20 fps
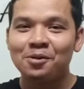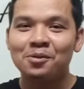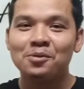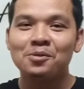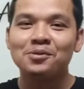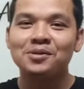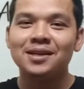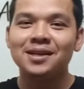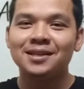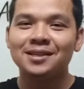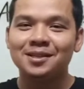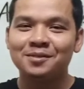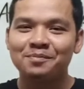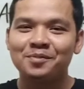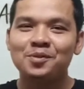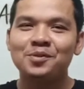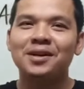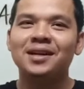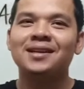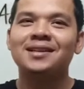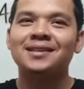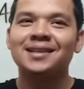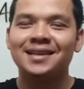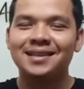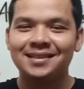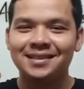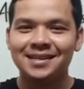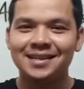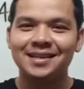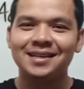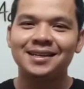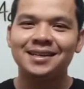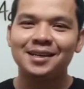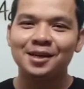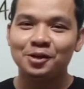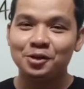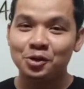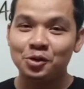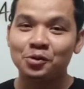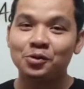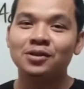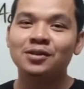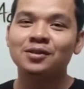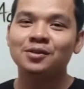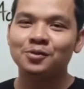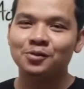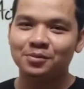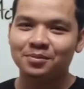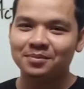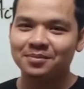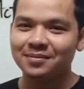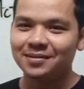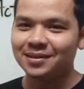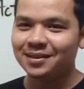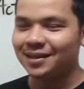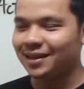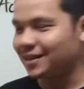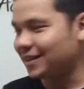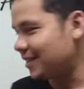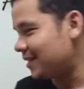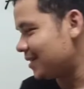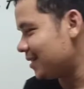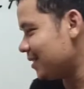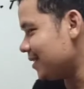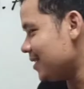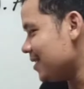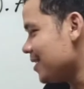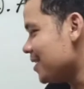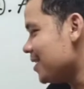holding the spoon and tasting your soup like this.